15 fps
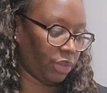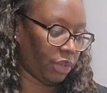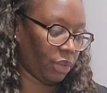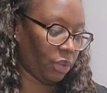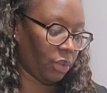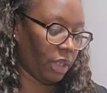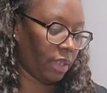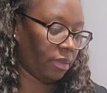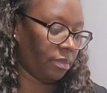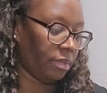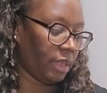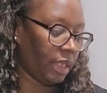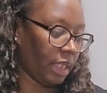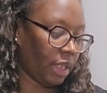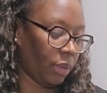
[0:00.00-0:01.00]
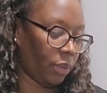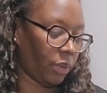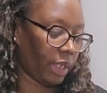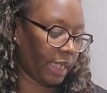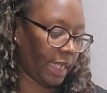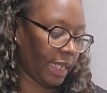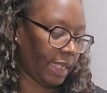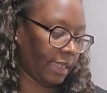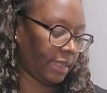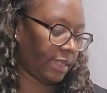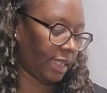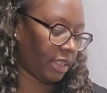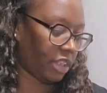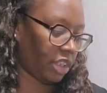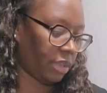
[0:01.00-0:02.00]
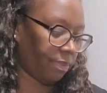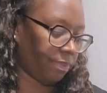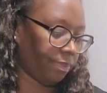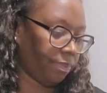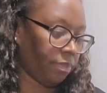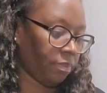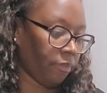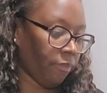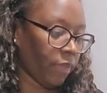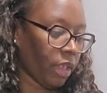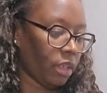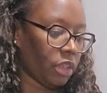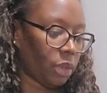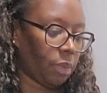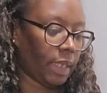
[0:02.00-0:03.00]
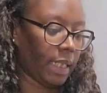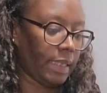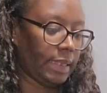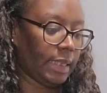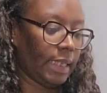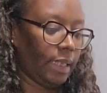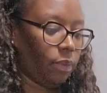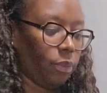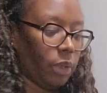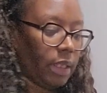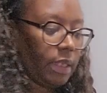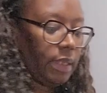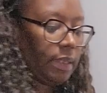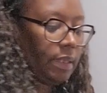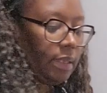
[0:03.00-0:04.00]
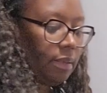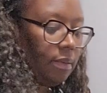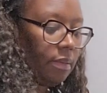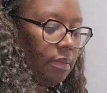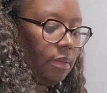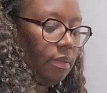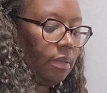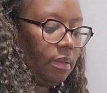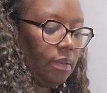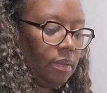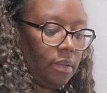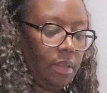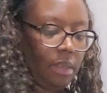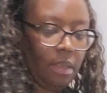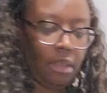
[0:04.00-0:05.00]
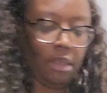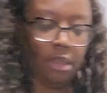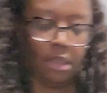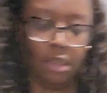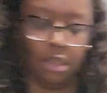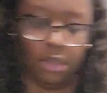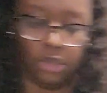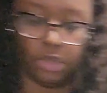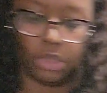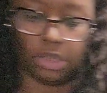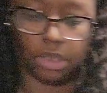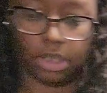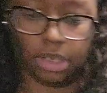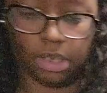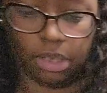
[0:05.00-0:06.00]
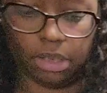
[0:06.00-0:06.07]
store in the organic section. So what I did was took